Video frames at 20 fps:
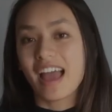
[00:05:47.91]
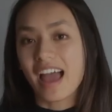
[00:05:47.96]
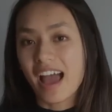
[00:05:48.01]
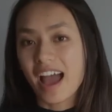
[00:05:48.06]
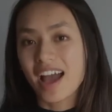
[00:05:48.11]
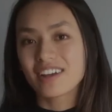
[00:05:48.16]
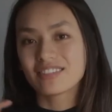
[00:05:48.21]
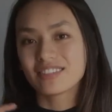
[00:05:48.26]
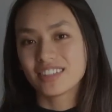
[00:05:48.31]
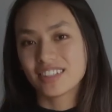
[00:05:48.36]

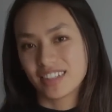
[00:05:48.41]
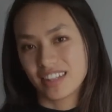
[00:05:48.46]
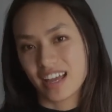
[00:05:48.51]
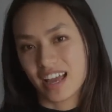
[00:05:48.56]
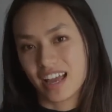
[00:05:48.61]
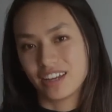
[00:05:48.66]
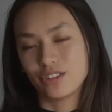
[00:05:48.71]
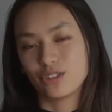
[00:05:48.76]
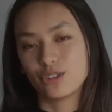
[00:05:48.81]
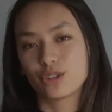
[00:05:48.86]
After
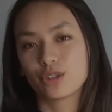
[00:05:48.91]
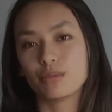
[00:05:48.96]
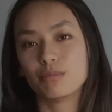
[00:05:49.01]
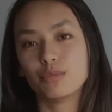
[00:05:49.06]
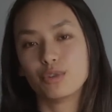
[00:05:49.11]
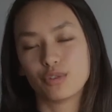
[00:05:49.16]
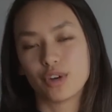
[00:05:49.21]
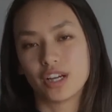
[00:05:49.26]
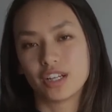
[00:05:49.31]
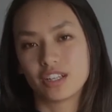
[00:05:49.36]
that, you can
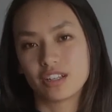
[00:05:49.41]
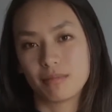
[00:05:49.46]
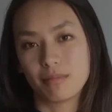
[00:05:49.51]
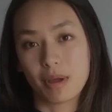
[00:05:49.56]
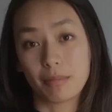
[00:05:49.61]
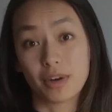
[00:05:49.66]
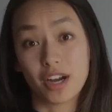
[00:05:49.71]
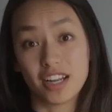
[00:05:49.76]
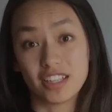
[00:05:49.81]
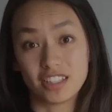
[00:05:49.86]
move on to
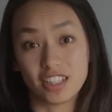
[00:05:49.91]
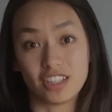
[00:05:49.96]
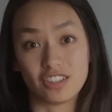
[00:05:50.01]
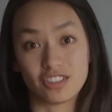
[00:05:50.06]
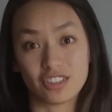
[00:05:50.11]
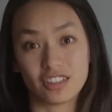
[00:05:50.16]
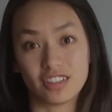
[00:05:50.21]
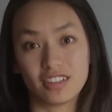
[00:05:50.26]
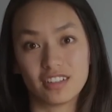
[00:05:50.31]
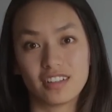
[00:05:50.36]

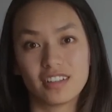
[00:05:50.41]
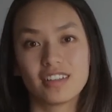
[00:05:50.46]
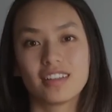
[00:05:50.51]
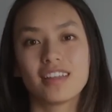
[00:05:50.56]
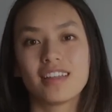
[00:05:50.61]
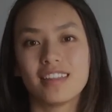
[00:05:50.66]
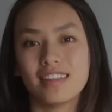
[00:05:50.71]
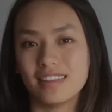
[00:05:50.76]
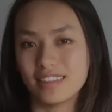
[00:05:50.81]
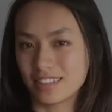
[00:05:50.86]
memorization.
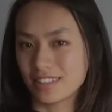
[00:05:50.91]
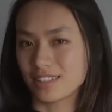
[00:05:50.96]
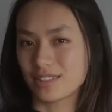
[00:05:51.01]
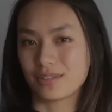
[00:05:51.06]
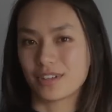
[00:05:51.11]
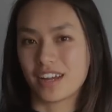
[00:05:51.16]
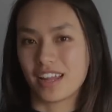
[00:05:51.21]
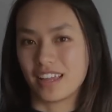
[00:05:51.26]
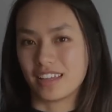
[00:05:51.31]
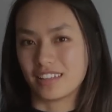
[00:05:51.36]
This is
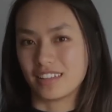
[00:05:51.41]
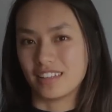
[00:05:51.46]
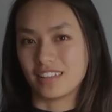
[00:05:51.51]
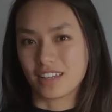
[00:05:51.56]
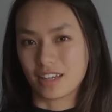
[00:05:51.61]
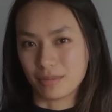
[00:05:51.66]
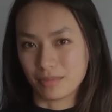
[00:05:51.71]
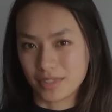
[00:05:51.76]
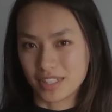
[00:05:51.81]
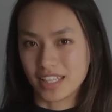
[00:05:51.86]
where Anki
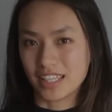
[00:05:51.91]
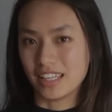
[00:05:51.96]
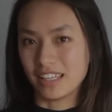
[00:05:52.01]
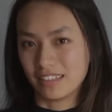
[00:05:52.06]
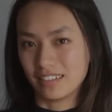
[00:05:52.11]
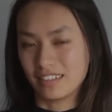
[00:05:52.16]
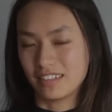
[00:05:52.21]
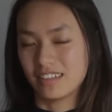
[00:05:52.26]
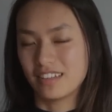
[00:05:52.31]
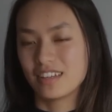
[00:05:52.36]
comes in.
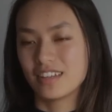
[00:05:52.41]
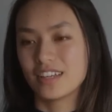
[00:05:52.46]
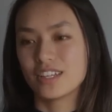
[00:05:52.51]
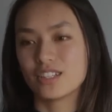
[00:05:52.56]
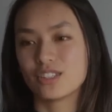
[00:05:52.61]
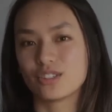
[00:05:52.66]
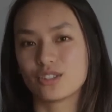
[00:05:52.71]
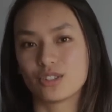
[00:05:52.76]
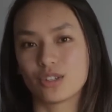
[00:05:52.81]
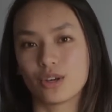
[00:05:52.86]

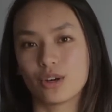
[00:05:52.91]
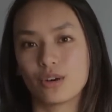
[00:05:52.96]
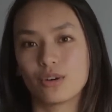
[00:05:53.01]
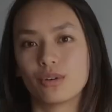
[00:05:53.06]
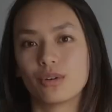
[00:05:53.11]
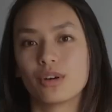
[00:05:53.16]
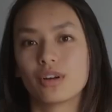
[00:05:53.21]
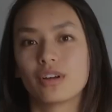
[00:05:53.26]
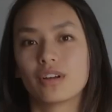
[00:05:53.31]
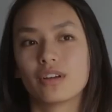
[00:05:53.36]

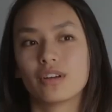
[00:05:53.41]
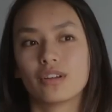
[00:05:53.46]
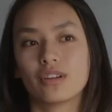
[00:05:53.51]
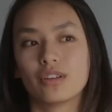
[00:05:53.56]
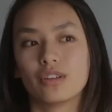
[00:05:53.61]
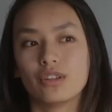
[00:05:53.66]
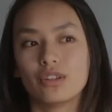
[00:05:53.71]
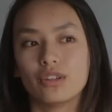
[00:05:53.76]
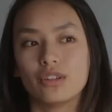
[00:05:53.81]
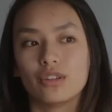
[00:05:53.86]
So
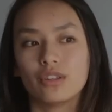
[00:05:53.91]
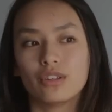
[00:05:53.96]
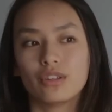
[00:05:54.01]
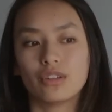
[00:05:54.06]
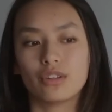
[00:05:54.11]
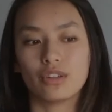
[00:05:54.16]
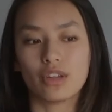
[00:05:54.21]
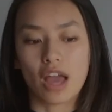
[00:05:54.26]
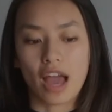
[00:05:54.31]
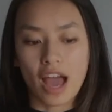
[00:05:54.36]

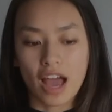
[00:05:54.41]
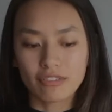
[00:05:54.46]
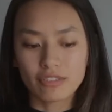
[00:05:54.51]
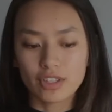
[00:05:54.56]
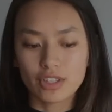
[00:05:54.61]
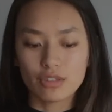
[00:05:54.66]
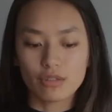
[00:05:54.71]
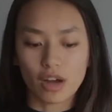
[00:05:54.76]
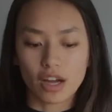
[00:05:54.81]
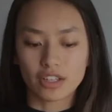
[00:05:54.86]

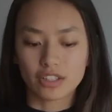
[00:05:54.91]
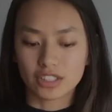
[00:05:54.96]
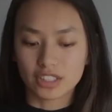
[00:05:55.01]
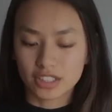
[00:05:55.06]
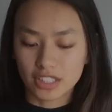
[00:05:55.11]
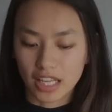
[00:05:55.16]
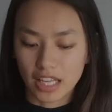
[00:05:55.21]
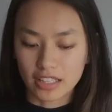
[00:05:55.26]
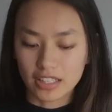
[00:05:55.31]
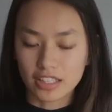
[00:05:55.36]
after you
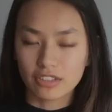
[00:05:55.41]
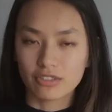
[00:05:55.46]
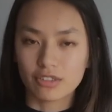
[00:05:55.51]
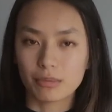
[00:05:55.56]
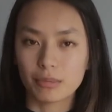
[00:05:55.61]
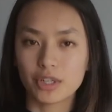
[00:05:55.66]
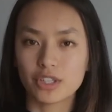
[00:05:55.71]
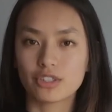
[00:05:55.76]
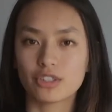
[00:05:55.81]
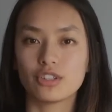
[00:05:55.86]
understand the
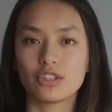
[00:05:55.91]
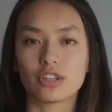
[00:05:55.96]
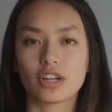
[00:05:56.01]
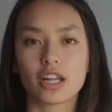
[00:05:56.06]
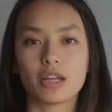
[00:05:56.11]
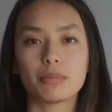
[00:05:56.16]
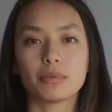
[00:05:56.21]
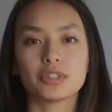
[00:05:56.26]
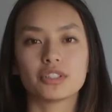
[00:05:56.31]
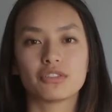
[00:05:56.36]
information, you're
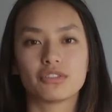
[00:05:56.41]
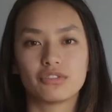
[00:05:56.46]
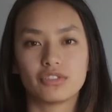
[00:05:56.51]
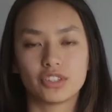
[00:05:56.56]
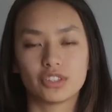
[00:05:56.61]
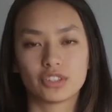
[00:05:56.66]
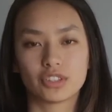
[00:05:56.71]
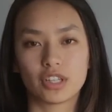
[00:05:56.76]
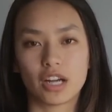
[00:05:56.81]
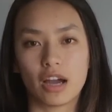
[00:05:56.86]
able to
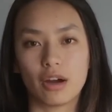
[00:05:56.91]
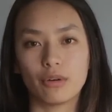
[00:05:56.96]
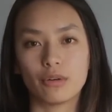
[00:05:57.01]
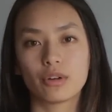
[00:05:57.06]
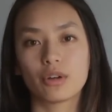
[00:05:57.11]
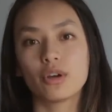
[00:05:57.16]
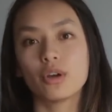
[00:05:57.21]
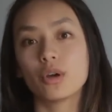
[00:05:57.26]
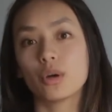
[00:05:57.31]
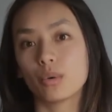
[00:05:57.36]
filter out
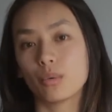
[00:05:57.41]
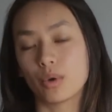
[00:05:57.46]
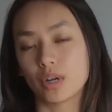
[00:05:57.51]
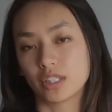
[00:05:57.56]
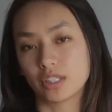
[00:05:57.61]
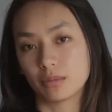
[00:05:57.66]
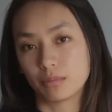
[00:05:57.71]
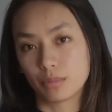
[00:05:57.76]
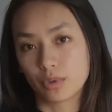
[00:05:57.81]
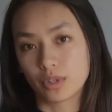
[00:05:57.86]
what
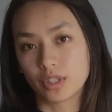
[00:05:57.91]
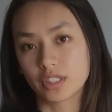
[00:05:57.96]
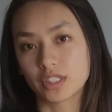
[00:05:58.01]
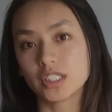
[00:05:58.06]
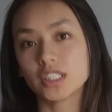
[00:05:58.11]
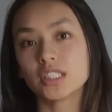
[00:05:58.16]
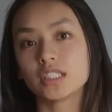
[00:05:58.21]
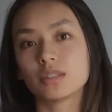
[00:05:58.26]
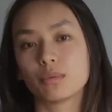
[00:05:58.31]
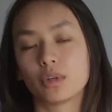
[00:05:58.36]
is
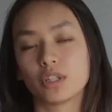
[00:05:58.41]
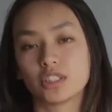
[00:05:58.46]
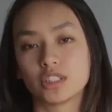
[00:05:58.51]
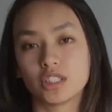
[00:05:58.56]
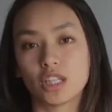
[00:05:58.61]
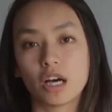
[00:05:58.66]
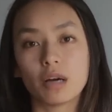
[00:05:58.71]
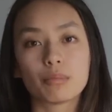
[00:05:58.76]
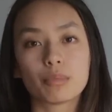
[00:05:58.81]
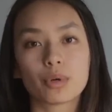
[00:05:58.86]
important, what is
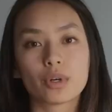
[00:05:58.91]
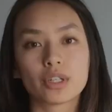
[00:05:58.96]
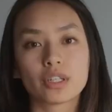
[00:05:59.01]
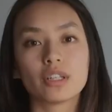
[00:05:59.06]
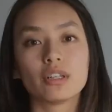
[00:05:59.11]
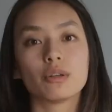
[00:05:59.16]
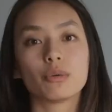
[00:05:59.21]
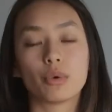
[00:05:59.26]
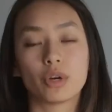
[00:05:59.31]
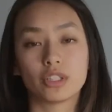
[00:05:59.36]
not important,
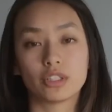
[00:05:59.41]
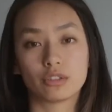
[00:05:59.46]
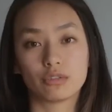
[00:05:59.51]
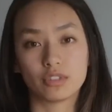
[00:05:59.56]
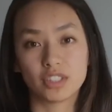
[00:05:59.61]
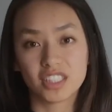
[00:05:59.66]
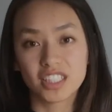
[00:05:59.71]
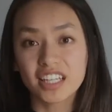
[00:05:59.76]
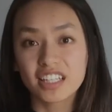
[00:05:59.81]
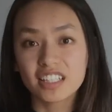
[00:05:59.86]
what is
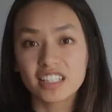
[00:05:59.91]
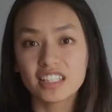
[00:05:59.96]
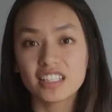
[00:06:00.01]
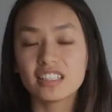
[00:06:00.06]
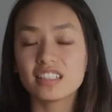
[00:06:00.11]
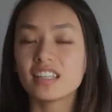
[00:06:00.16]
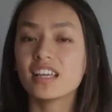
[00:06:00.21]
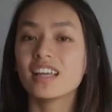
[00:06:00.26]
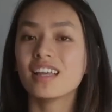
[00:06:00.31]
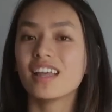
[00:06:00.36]
redundant.
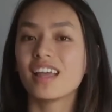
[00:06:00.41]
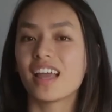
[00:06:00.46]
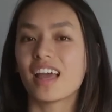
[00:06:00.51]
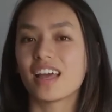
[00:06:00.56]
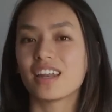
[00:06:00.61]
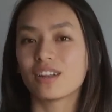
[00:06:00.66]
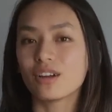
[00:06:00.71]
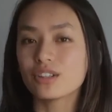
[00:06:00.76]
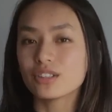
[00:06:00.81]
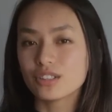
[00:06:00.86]

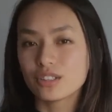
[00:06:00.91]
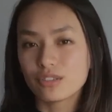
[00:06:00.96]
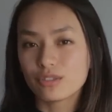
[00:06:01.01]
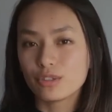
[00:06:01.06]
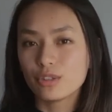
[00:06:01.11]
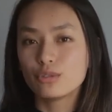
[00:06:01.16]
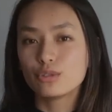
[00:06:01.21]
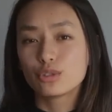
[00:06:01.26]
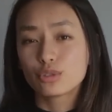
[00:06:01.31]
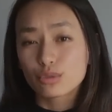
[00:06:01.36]
And also, if
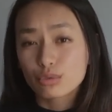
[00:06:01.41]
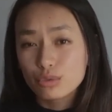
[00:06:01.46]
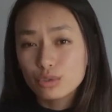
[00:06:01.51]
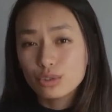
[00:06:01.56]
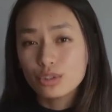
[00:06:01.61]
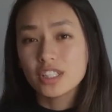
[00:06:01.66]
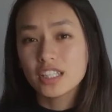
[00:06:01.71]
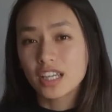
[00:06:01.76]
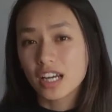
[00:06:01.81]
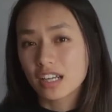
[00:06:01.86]
you
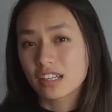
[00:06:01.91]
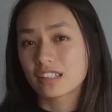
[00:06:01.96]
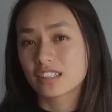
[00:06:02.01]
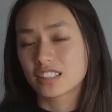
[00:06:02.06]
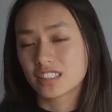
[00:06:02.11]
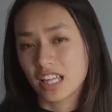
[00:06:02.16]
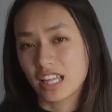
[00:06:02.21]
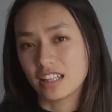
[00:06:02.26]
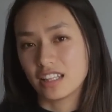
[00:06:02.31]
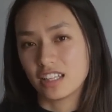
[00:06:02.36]
truly
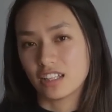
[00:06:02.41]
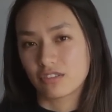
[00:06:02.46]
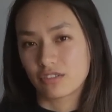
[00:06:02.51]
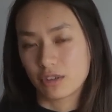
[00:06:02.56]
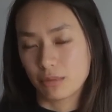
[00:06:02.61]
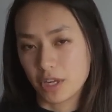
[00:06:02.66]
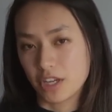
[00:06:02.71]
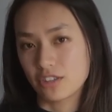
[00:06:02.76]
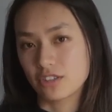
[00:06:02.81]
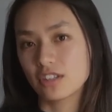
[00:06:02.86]
understand the
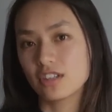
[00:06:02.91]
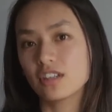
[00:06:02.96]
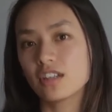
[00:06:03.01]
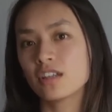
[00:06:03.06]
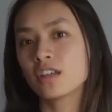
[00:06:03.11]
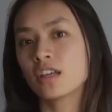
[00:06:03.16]
information,